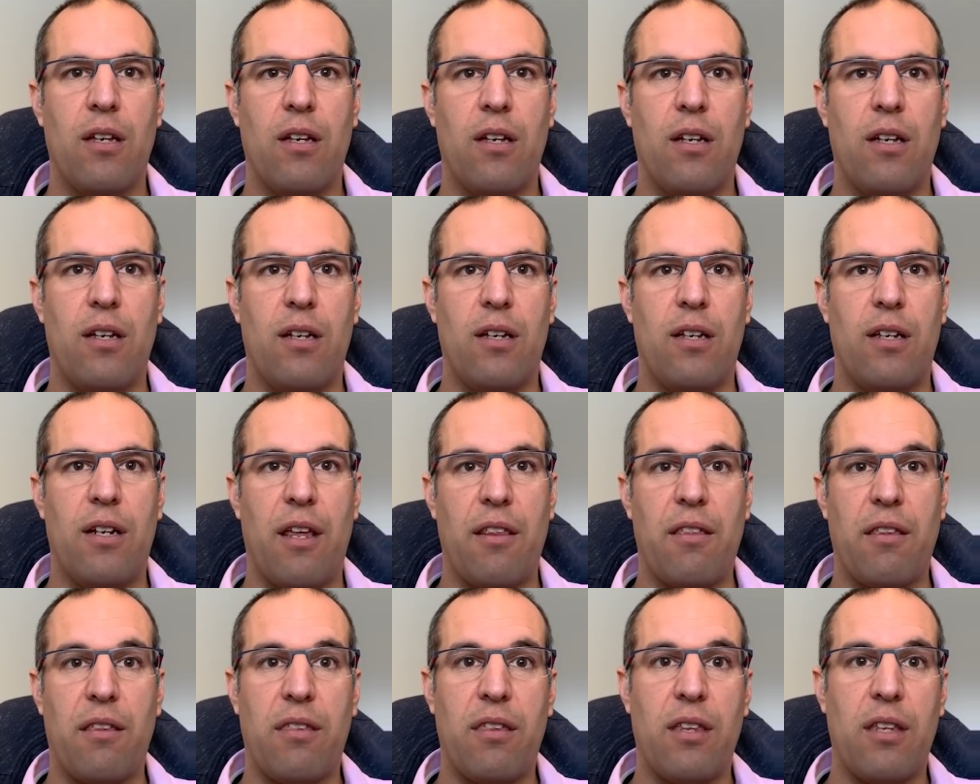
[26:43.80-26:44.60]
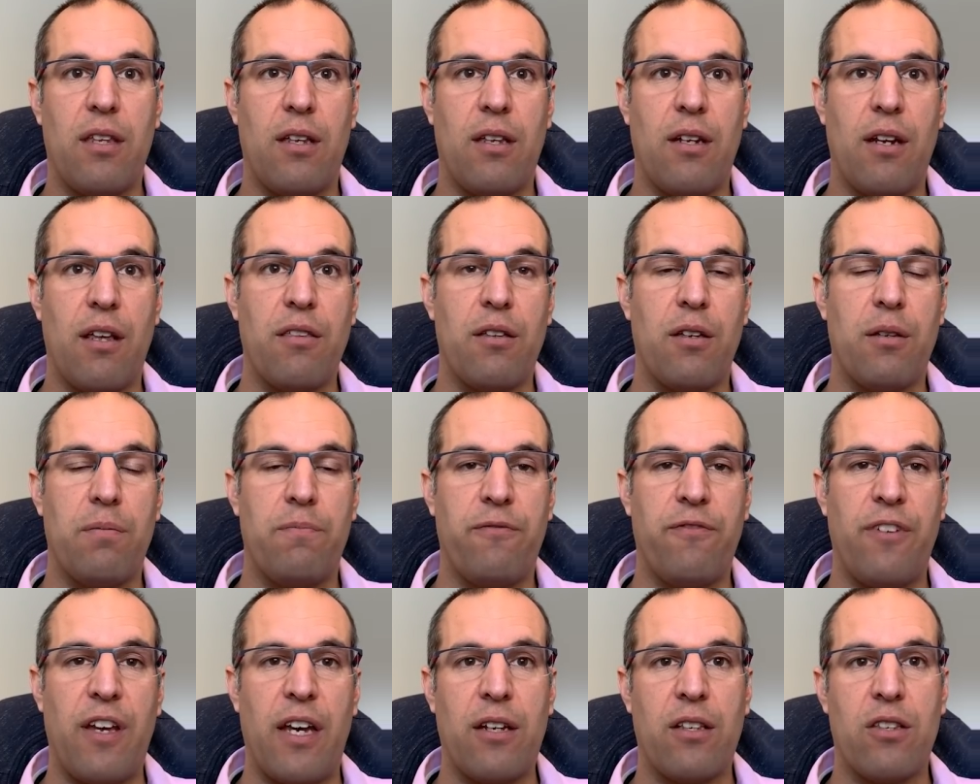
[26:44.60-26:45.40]

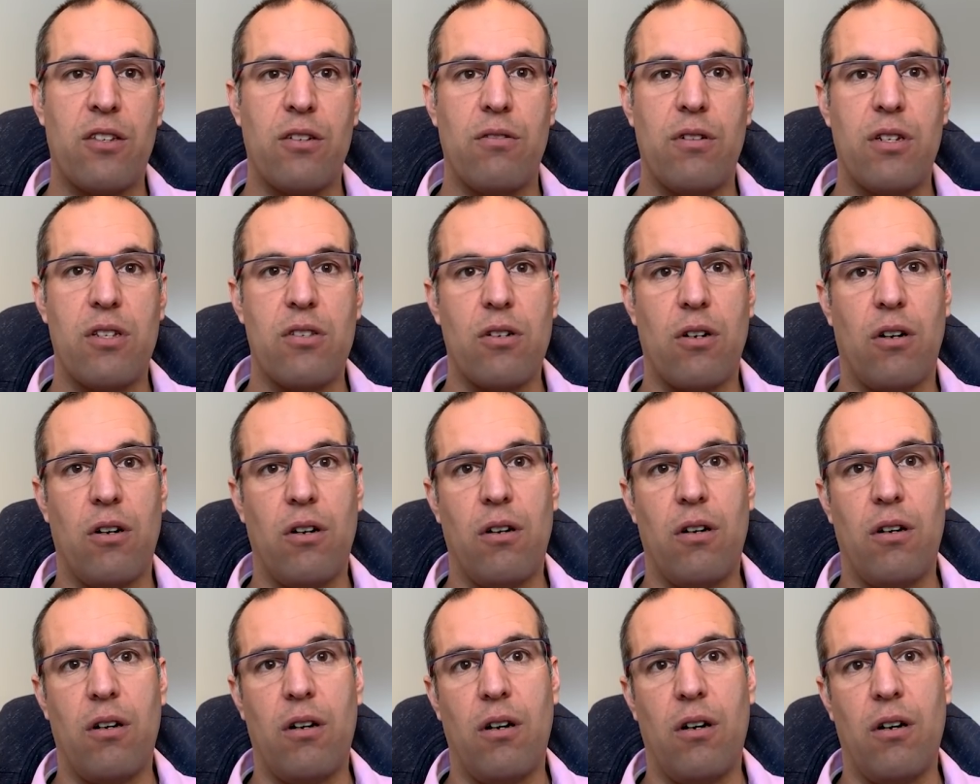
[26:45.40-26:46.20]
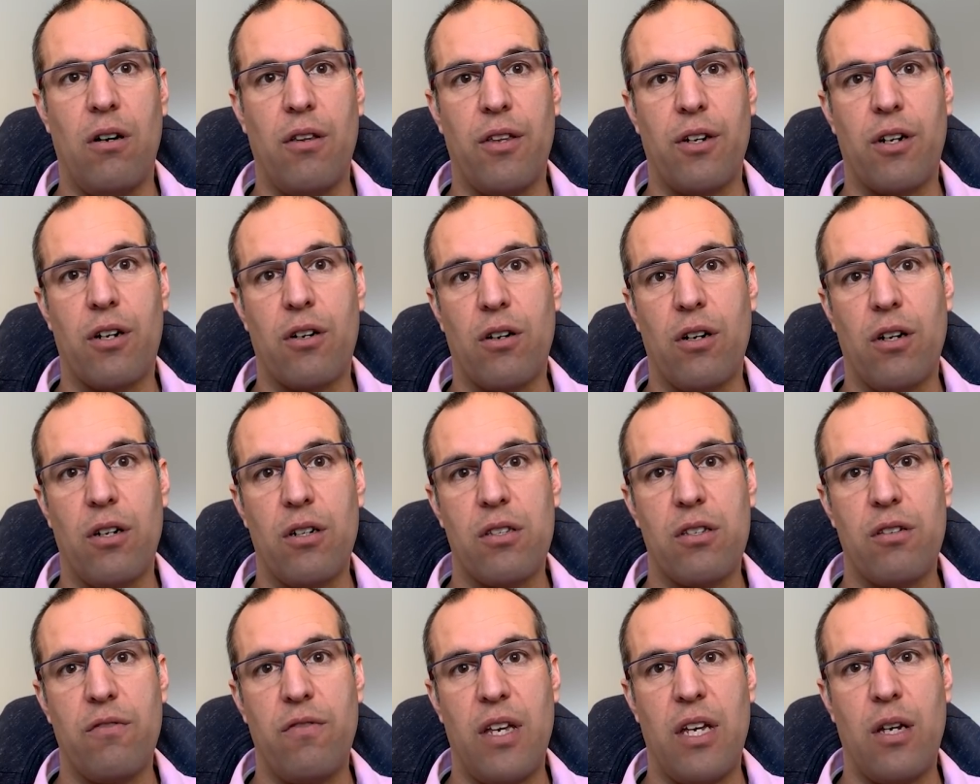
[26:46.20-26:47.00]
Another factor is, are the
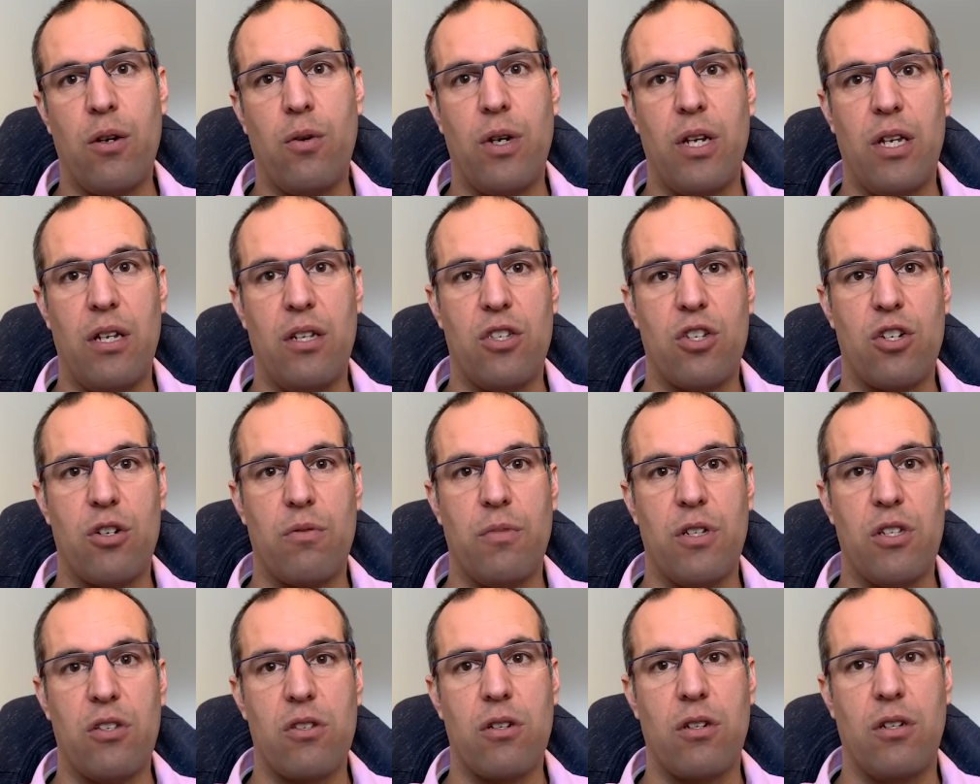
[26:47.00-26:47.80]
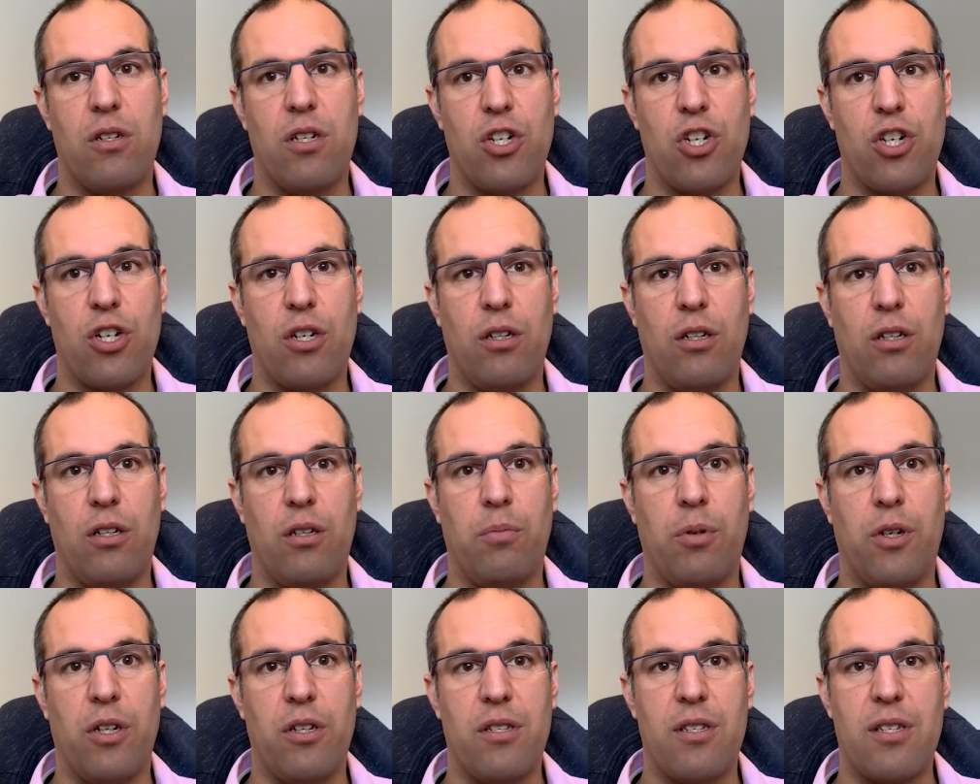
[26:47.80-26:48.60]
grant of equity instruments conditional
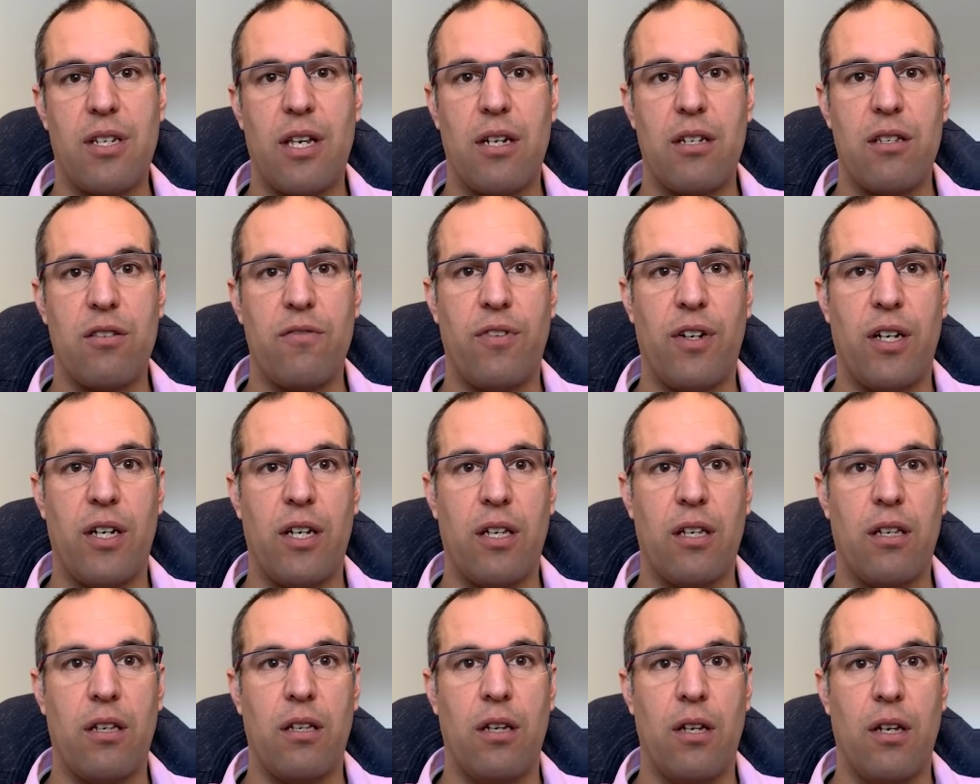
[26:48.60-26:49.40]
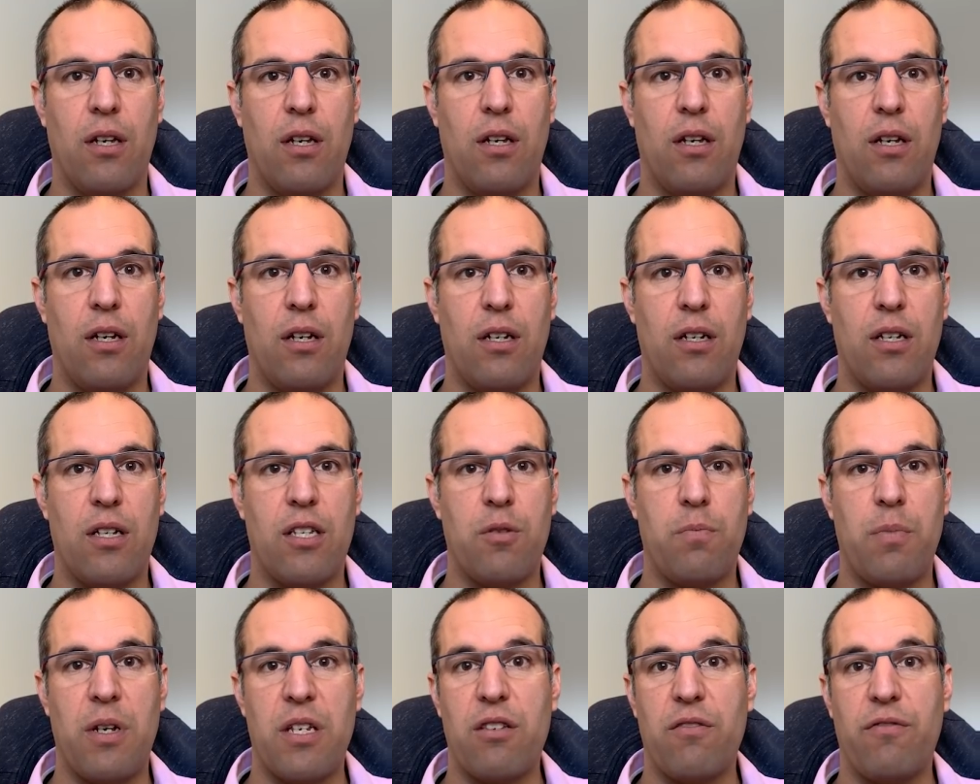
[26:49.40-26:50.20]
upon satisfying
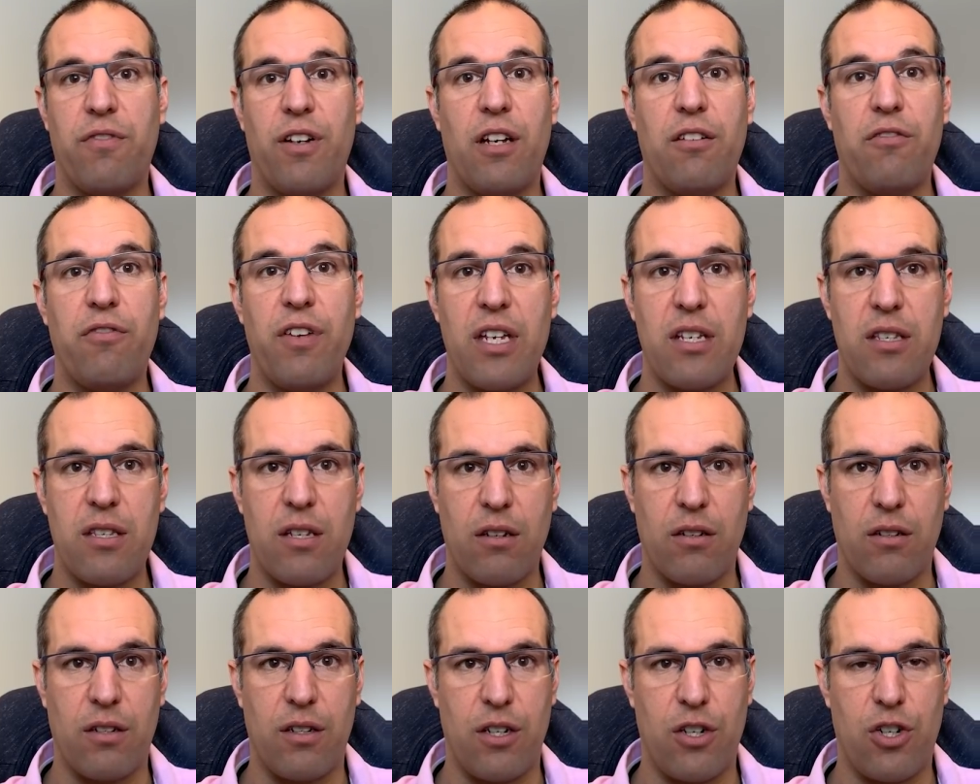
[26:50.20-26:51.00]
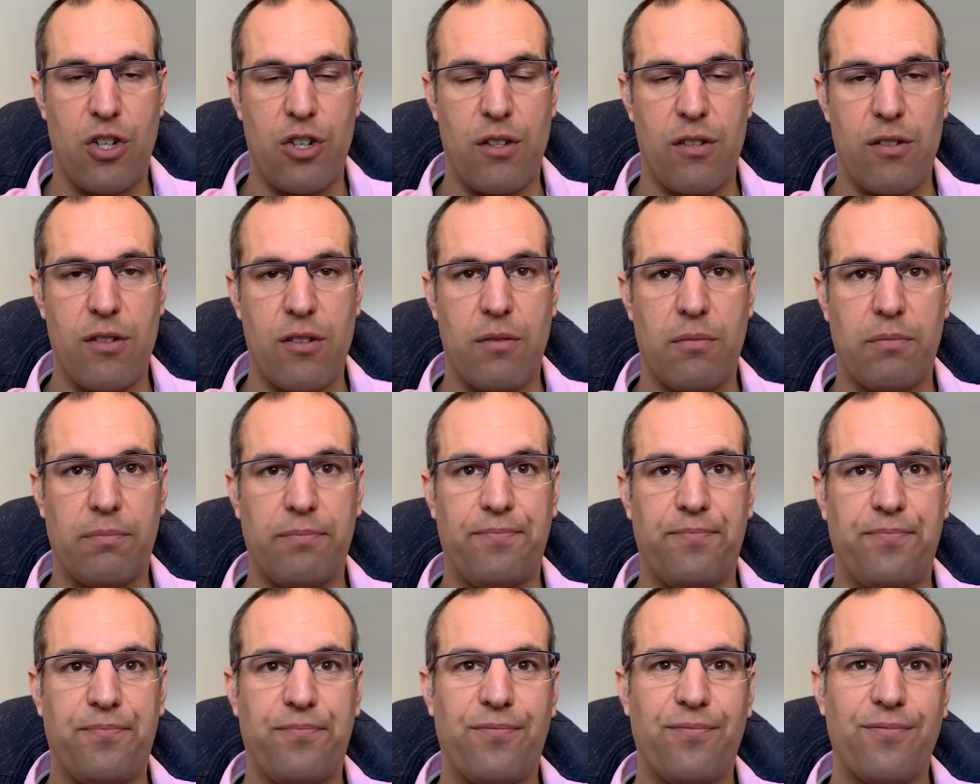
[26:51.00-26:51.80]
specified vesting conditions?
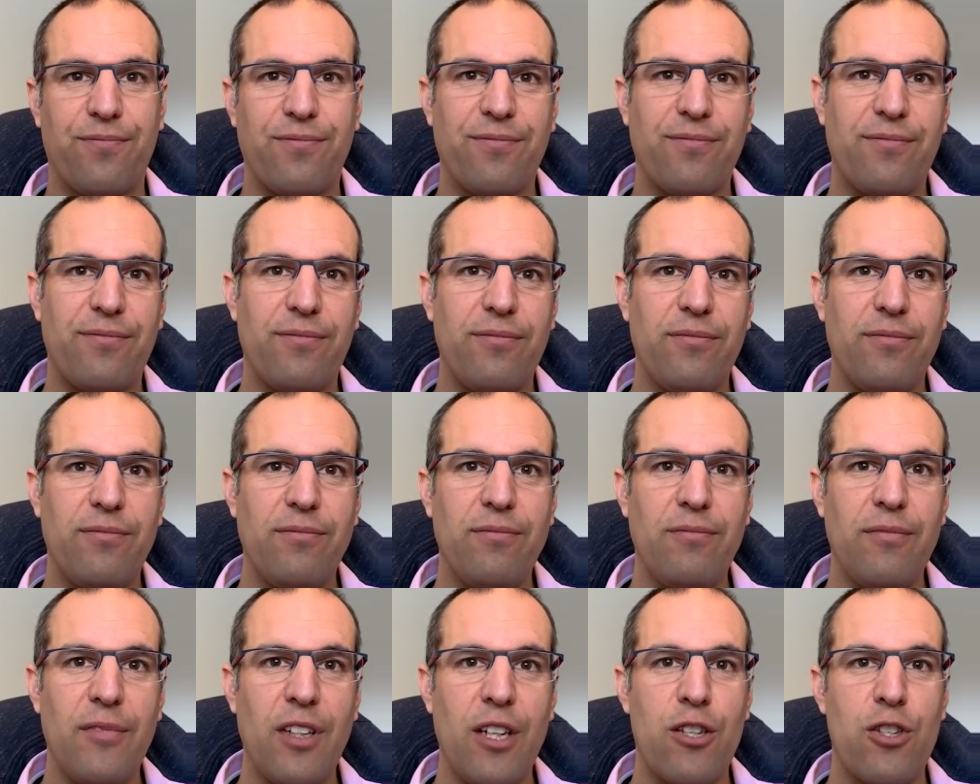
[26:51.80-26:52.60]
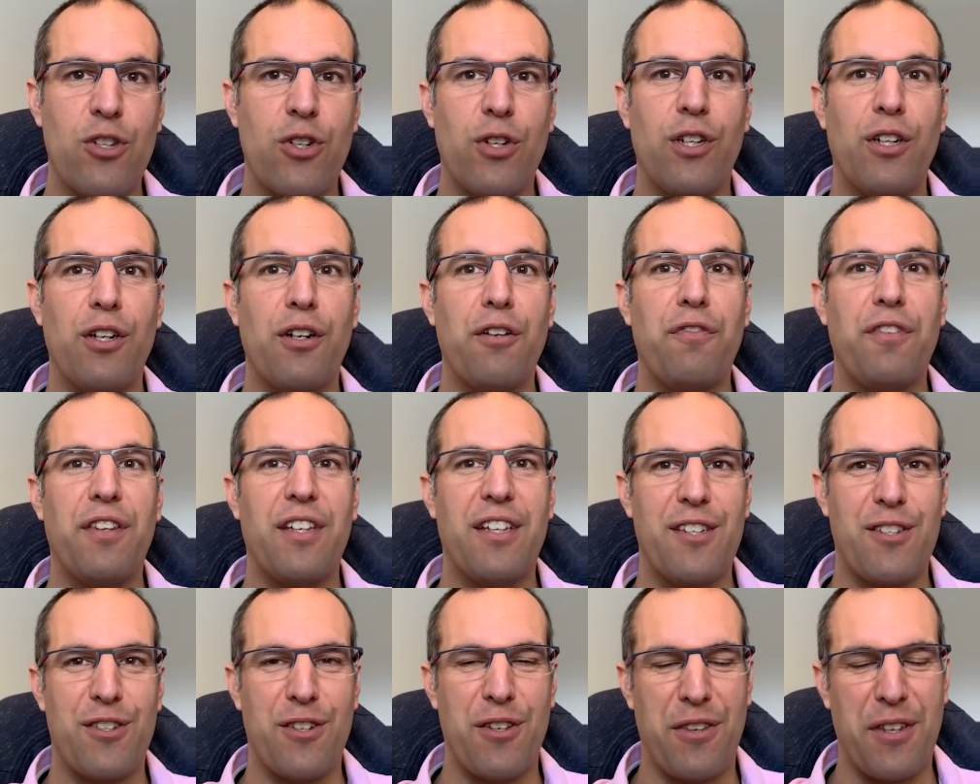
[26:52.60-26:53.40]
So a lot of
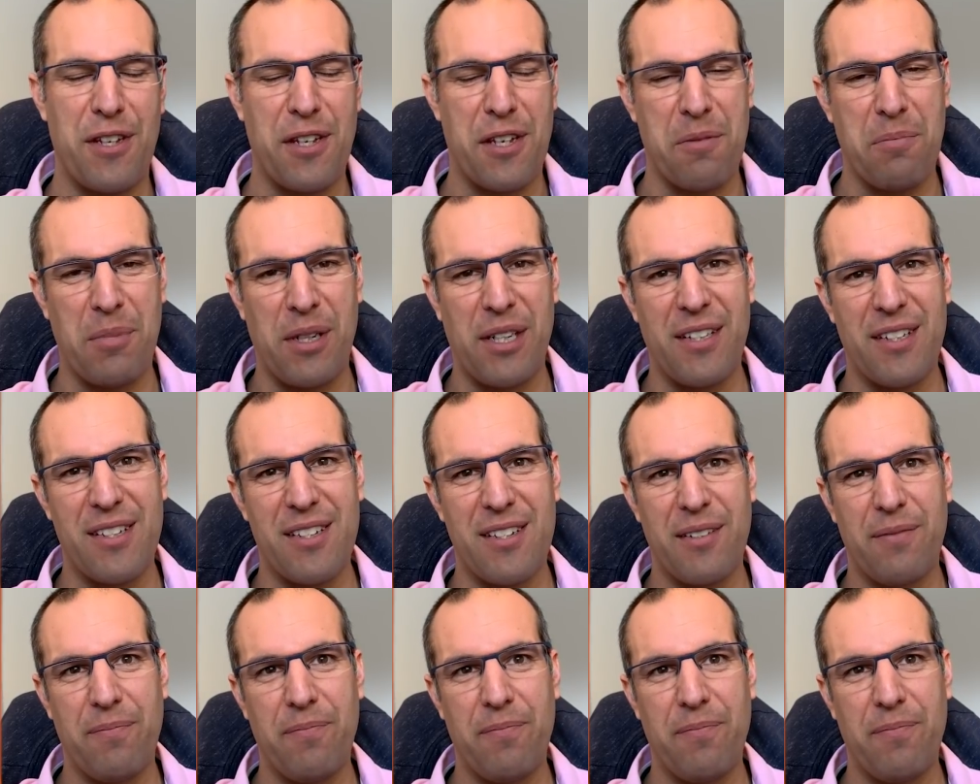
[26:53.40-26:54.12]
things to think about.